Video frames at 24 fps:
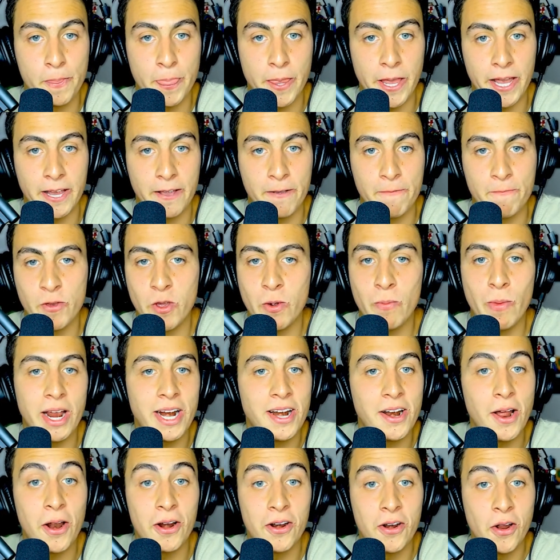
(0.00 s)
like you might
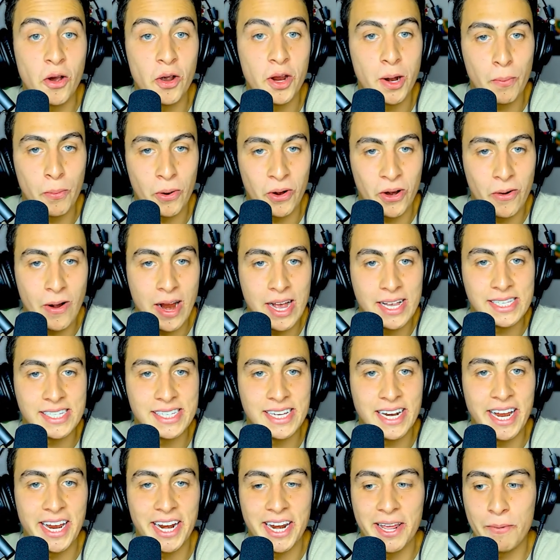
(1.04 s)
not know you're
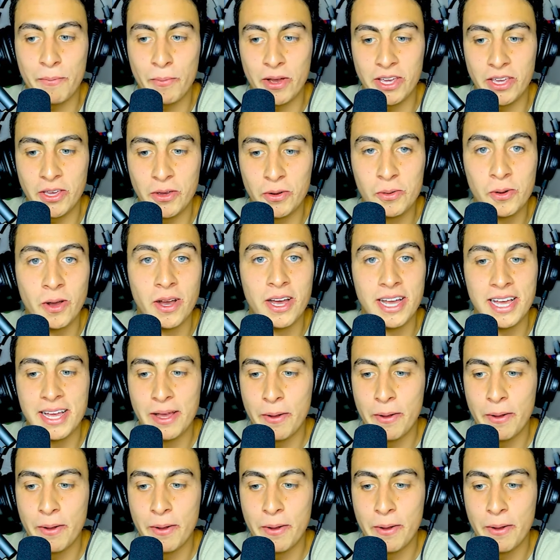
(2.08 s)
procrastinating, but you